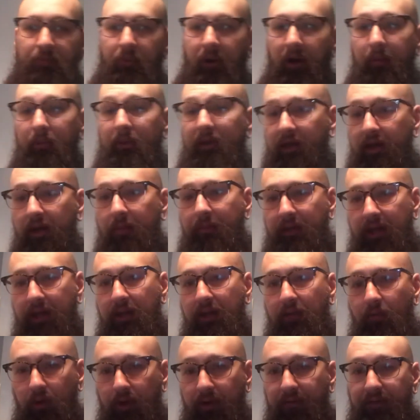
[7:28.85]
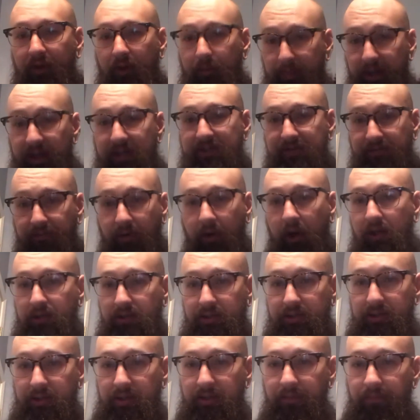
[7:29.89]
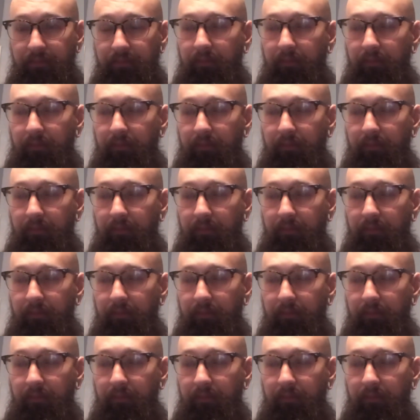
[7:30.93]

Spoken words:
probably going to be one of your best friends.